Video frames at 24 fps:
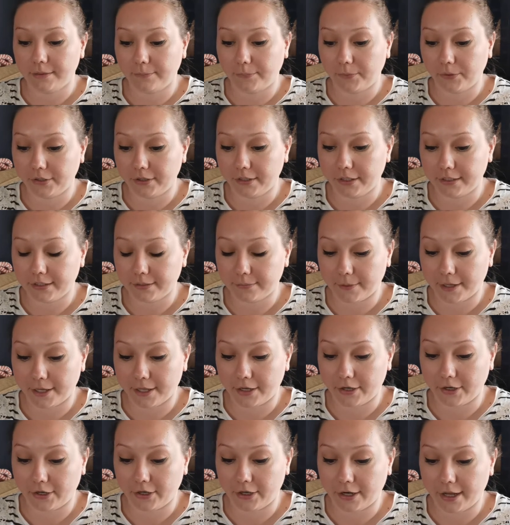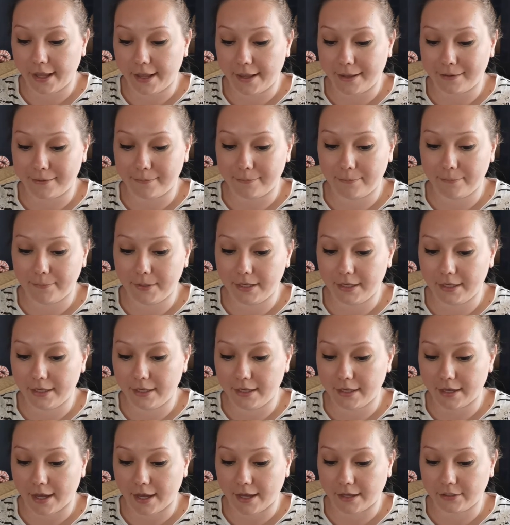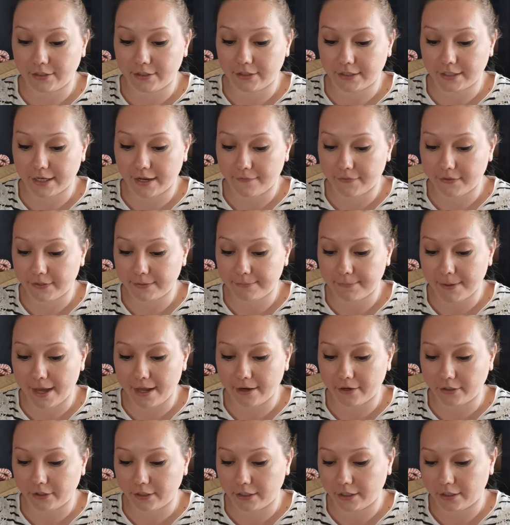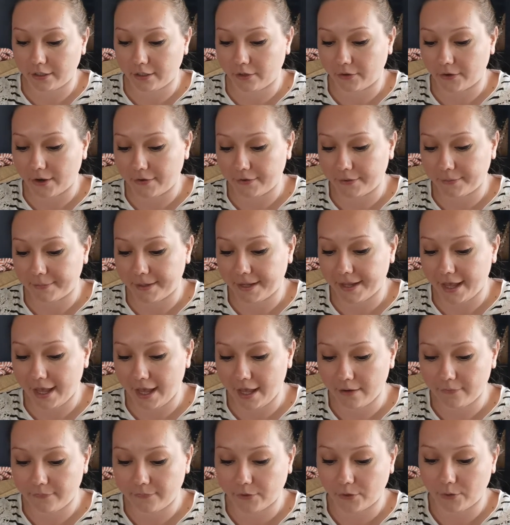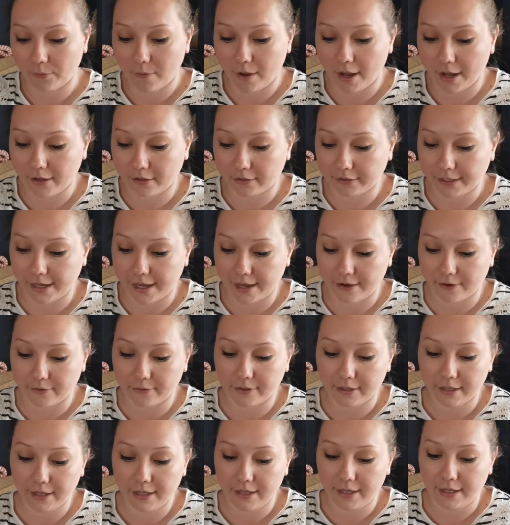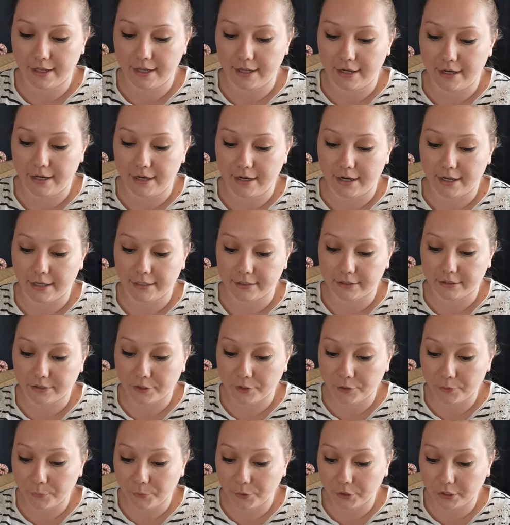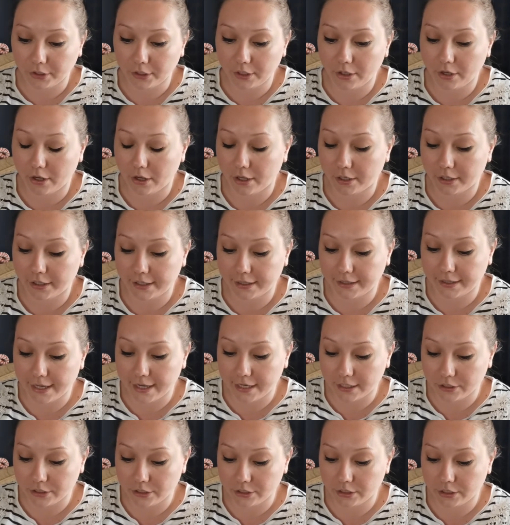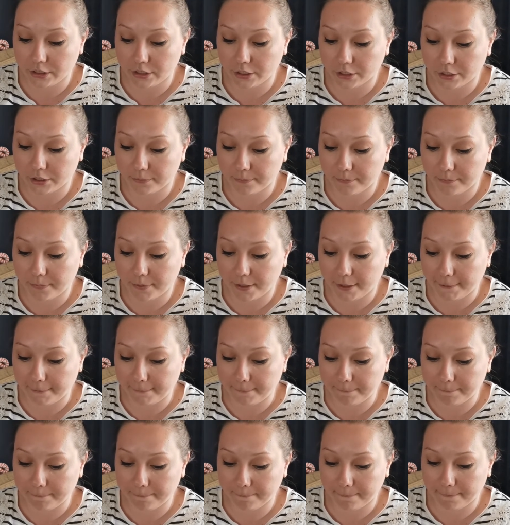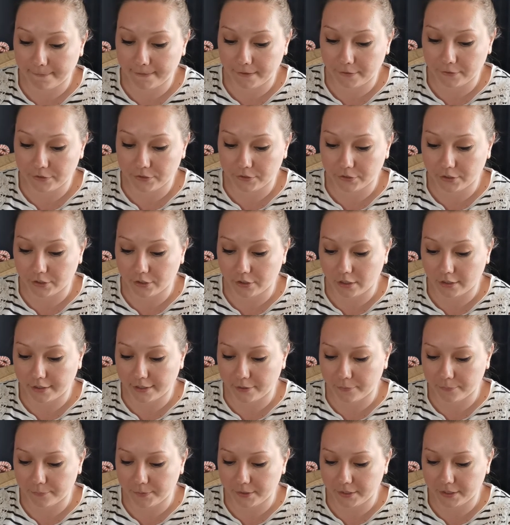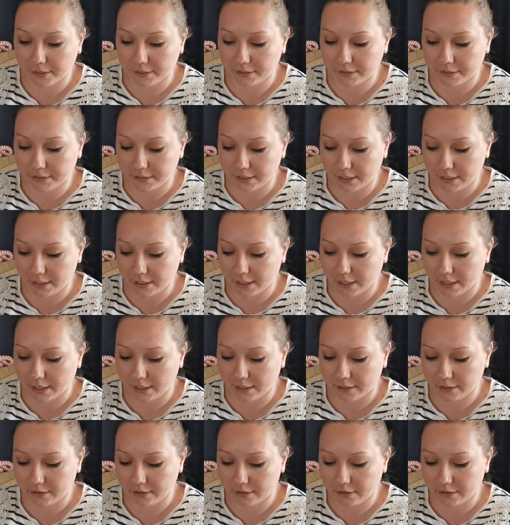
a birthday sweater, and B, I just have this pattern kicking around in my head for a while now. I started working on it last year, but took it all out because the